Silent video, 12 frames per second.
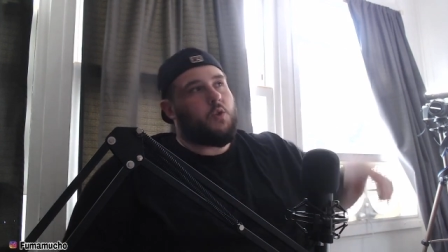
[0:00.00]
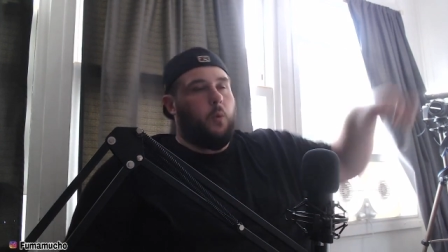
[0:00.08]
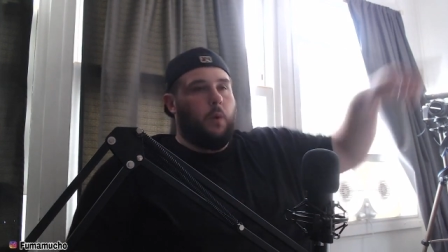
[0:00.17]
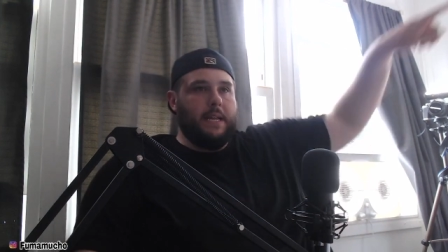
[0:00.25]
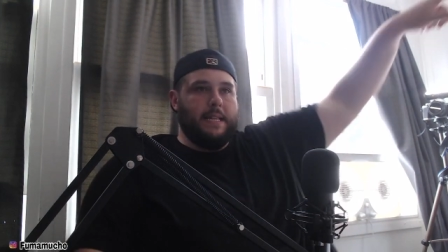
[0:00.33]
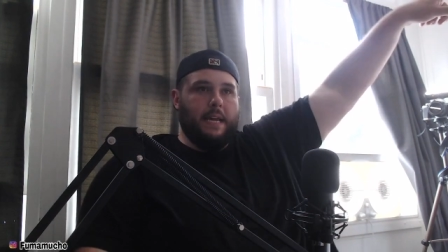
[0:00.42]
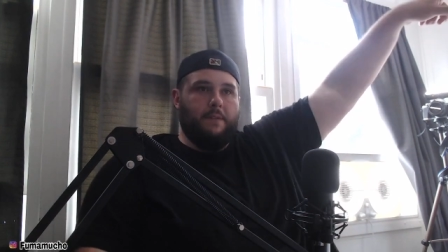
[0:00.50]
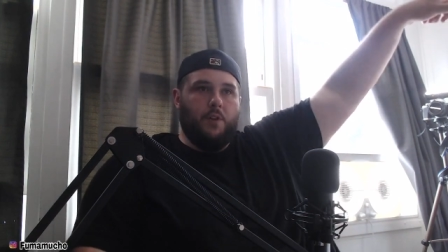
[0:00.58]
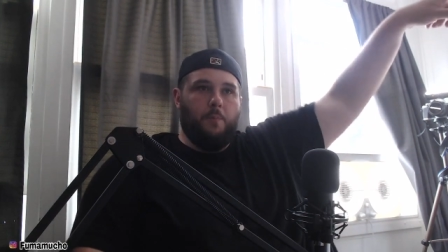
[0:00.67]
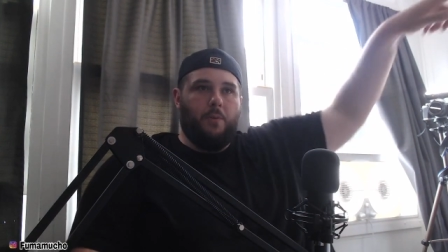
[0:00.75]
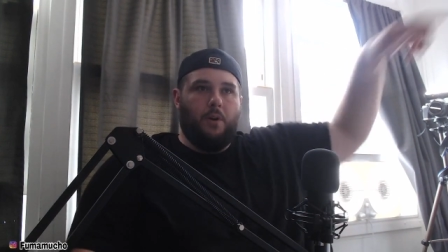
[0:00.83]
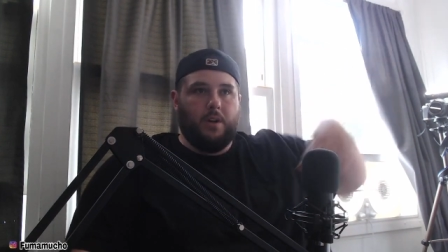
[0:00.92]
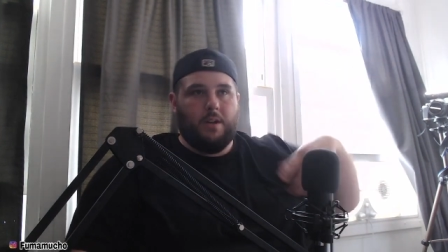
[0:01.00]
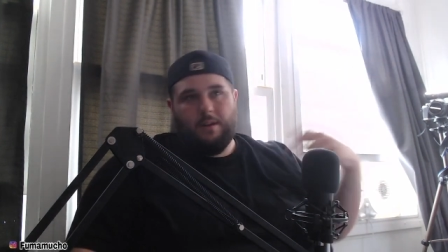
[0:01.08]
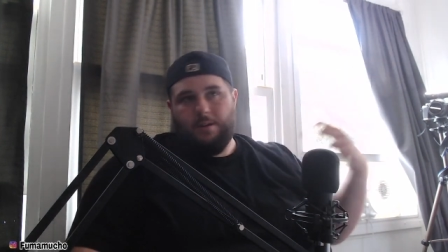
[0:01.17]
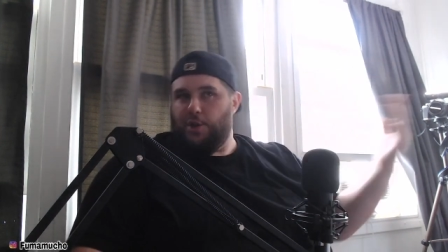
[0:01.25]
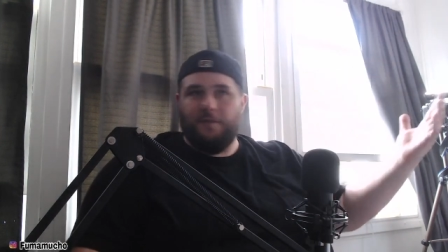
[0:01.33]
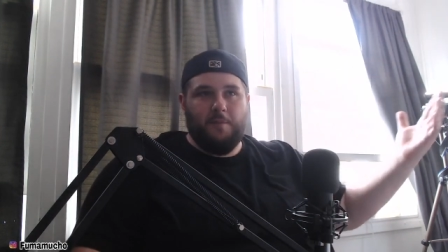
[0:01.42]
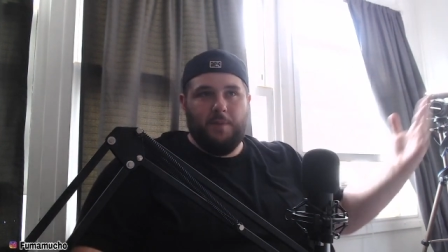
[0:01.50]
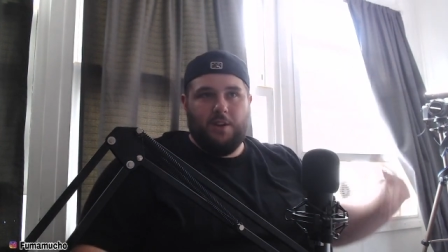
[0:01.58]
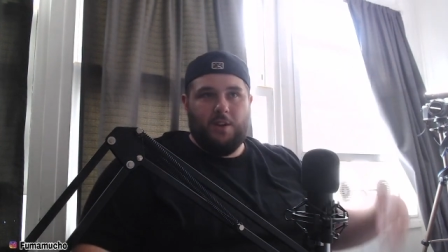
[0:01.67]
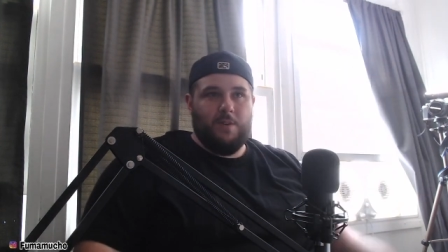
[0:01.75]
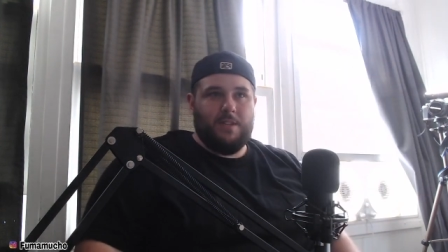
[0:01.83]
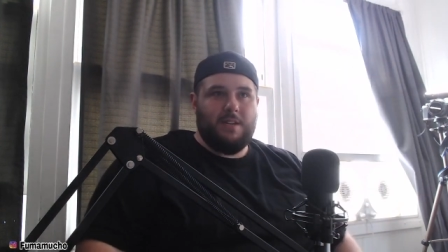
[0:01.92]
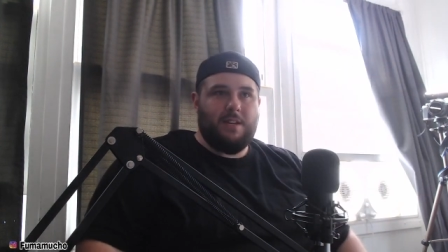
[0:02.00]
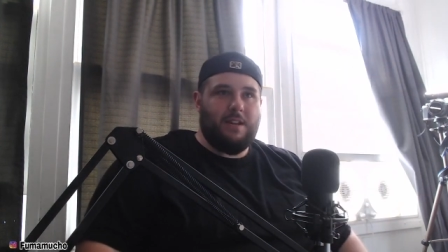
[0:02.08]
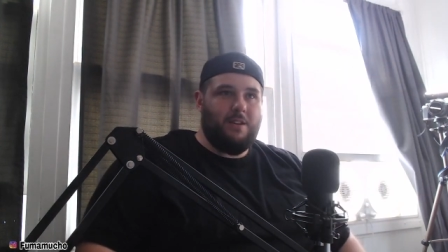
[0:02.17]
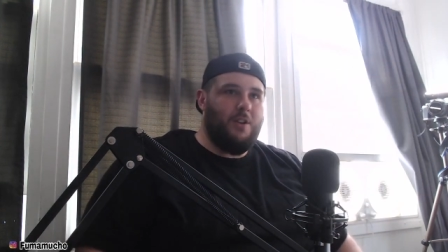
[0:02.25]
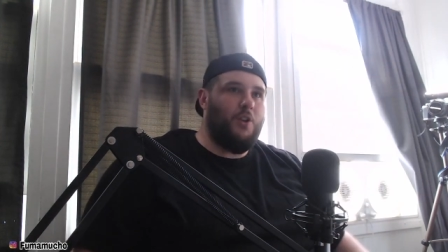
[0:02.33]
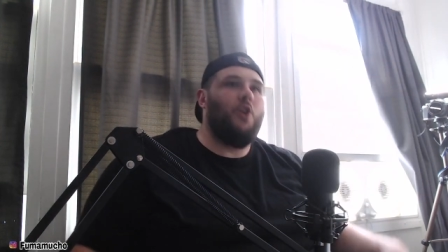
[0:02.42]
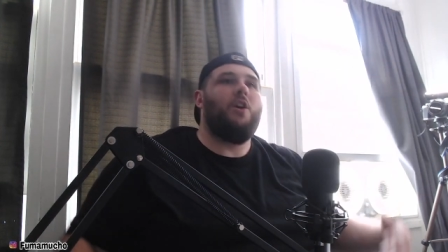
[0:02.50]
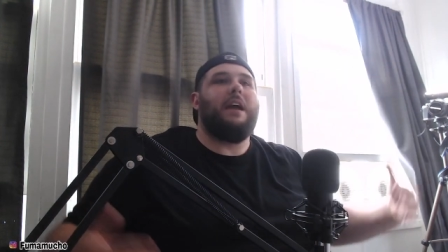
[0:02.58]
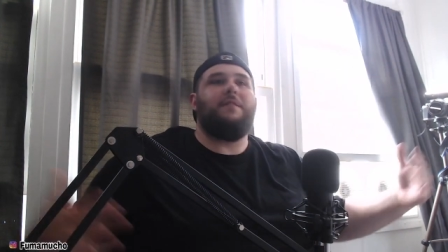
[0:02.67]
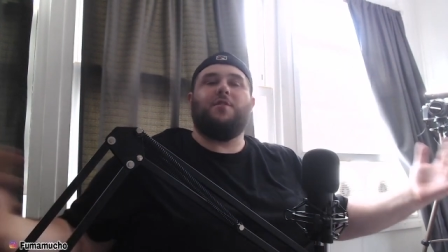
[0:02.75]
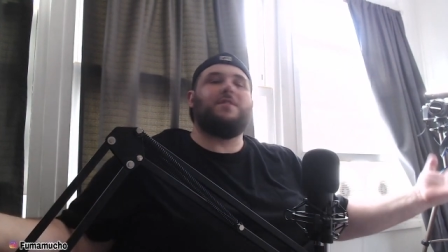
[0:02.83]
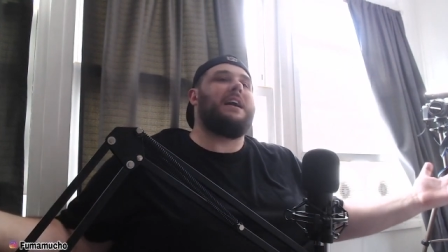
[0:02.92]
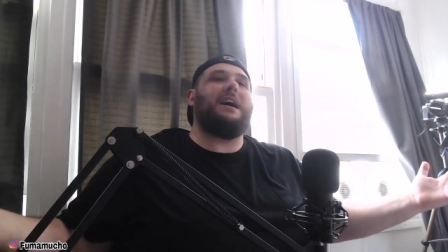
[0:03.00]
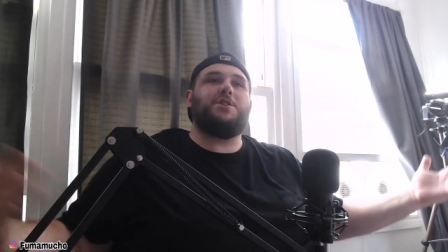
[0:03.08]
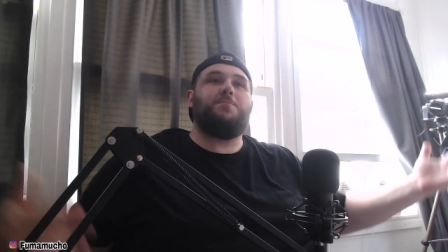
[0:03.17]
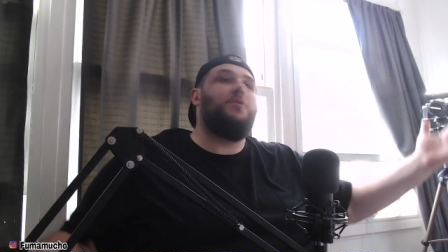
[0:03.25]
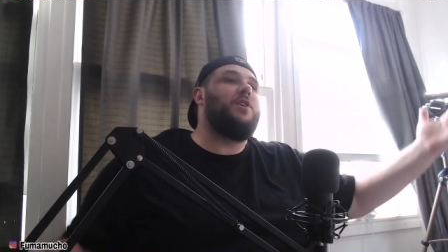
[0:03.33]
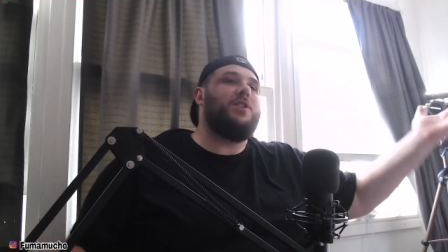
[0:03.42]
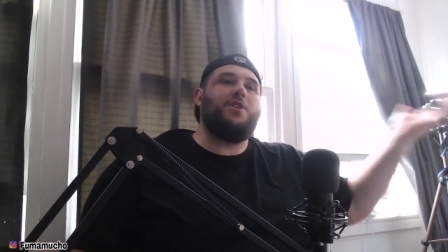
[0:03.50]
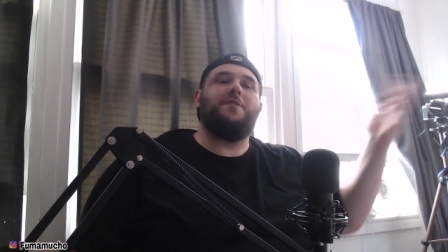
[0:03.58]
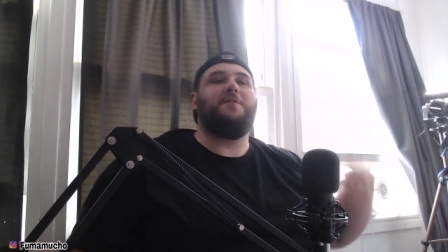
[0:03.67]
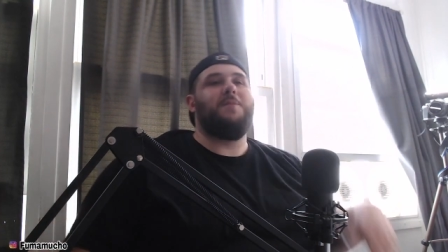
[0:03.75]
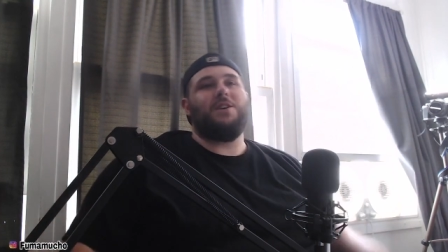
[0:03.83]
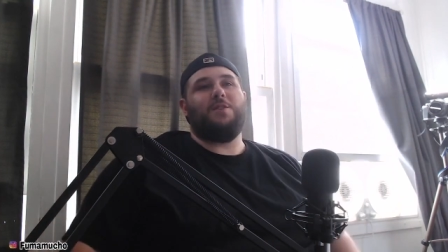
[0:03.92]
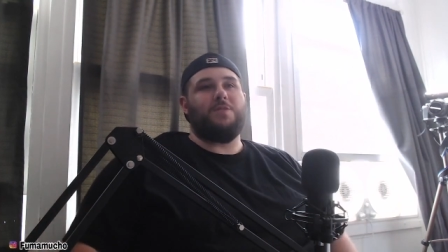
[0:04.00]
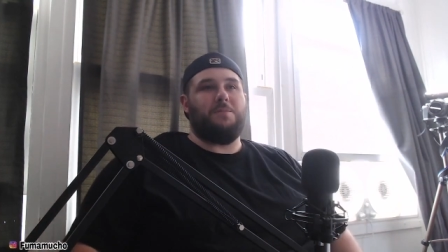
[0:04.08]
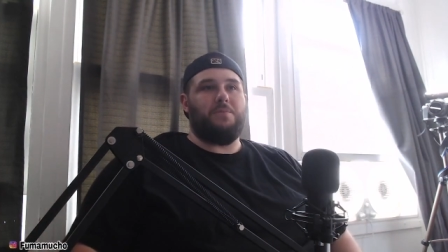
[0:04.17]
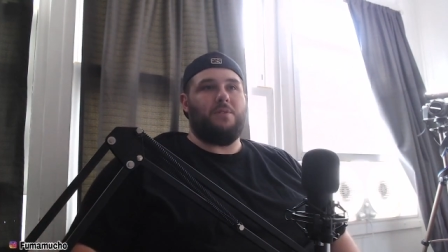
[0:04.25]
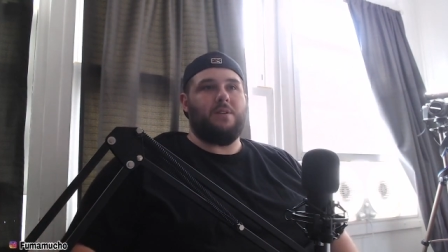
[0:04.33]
20th Avenue Park. You're familiar with it. If you're in College Point, you're familiar with the park.